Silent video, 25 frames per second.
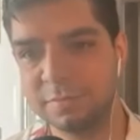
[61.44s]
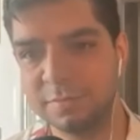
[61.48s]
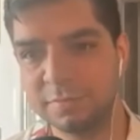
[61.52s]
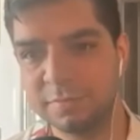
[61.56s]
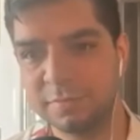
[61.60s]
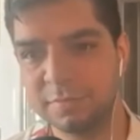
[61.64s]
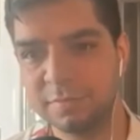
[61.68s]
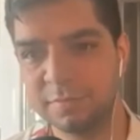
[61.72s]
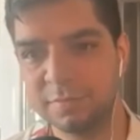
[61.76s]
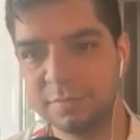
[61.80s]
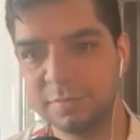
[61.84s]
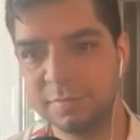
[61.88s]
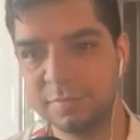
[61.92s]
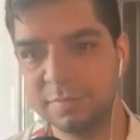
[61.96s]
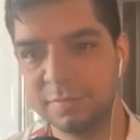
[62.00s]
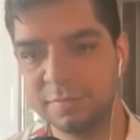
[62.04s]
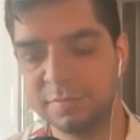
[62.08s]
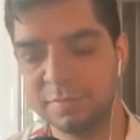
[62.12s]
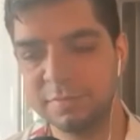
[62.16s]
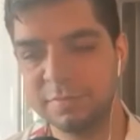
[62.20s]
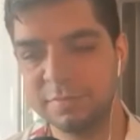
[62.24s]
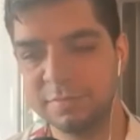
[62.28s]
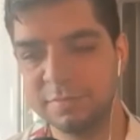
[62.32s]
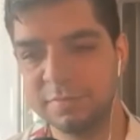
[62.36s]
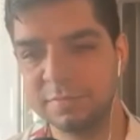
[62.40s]

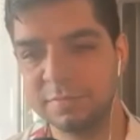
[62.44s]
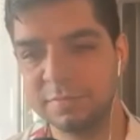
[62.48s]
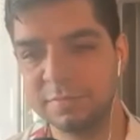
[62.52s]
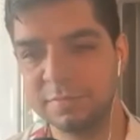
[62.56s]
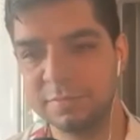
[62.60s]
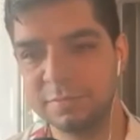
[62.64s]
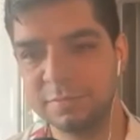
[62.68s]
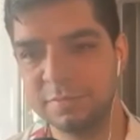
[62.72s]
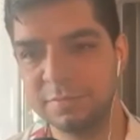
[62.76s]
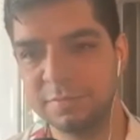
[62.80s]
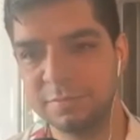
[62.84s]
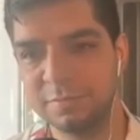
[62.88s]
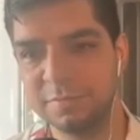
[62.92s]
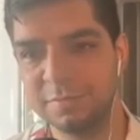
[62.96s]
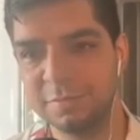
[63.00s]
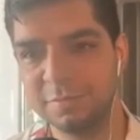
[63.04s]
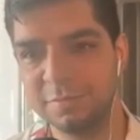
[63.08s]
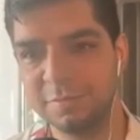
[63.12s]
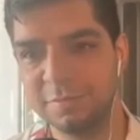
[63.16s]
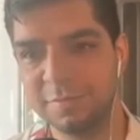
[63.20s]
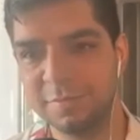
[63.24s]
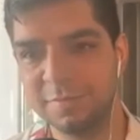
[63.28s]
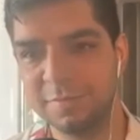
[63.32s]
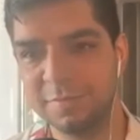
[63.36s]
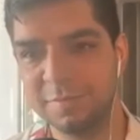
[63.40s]

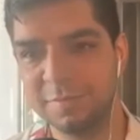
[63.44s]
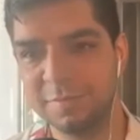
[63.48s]
No words are spoken by the person on screen.